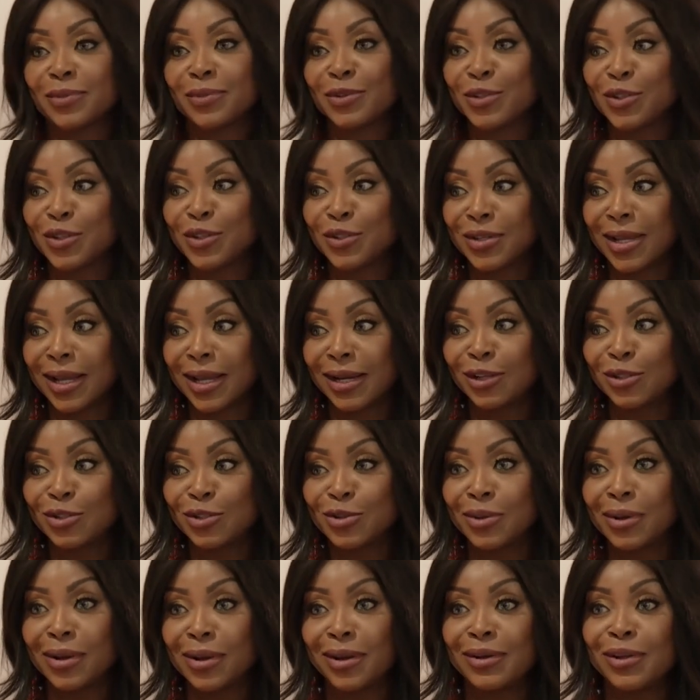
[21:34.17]
She's getting
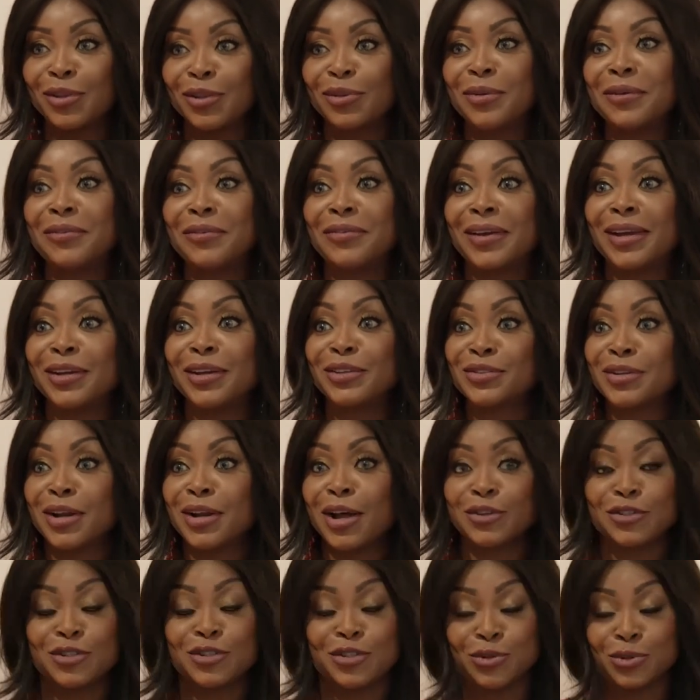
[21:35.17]
to earning 3 figures now,
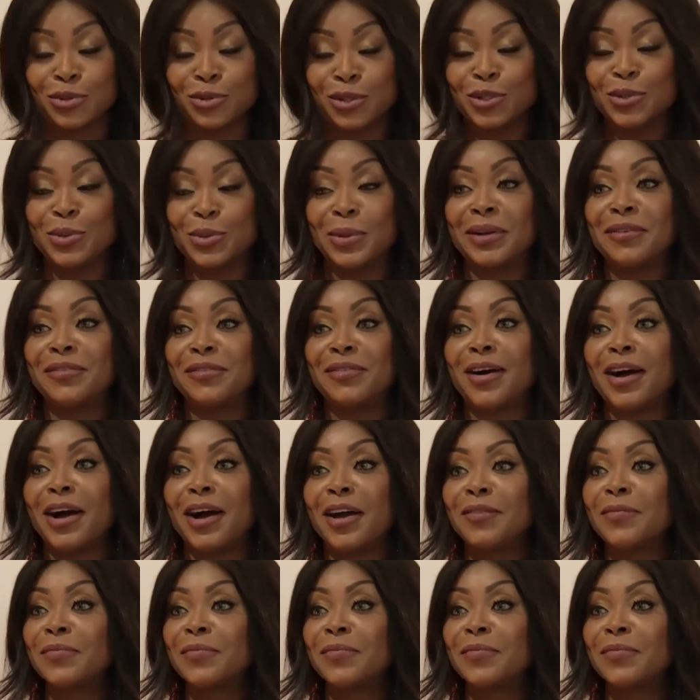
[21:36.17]
and she's only 25.